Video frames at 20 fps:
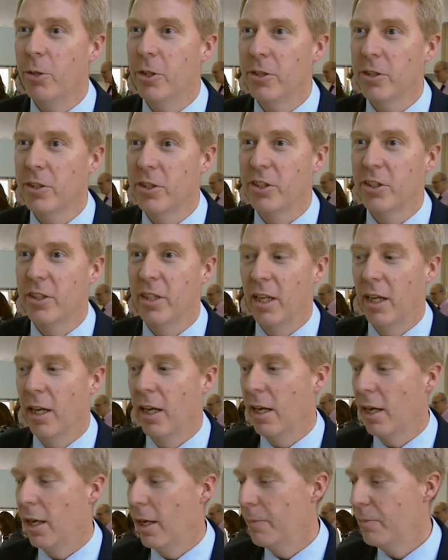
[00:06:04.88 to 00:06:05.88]
was.
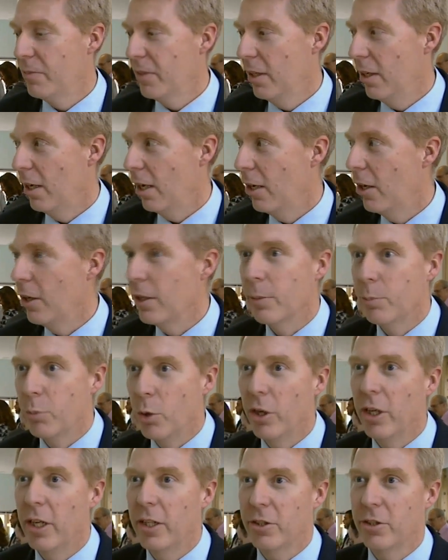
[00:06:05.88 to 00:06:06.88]
Uh, I like the
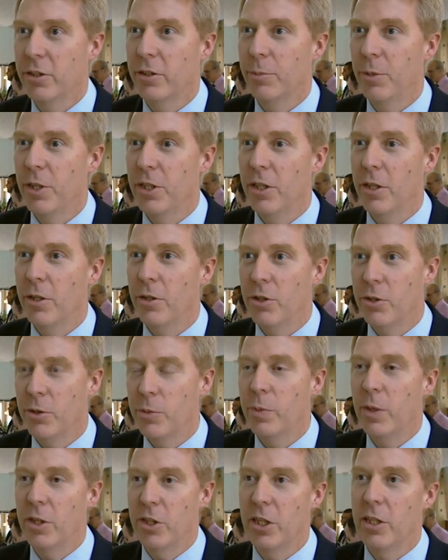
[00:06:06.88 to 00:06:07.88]
products that have been used,
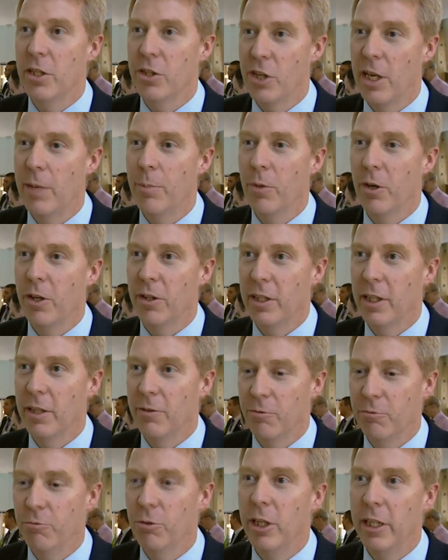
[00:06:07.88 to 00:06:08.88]
especially the timber. I think
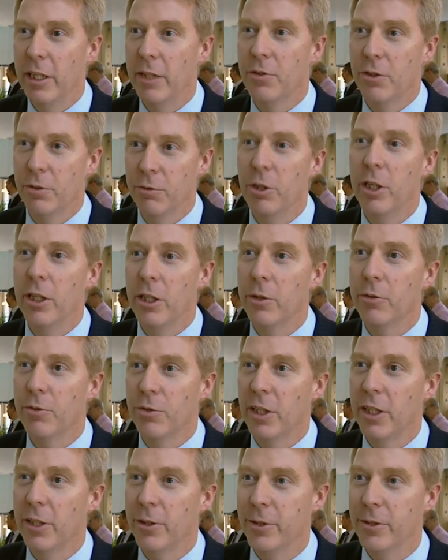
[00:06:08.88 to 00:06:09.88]
it really gives a really good
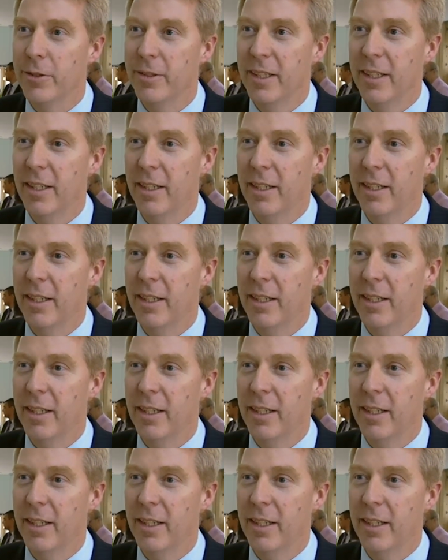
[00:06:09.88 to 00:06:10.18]
feel.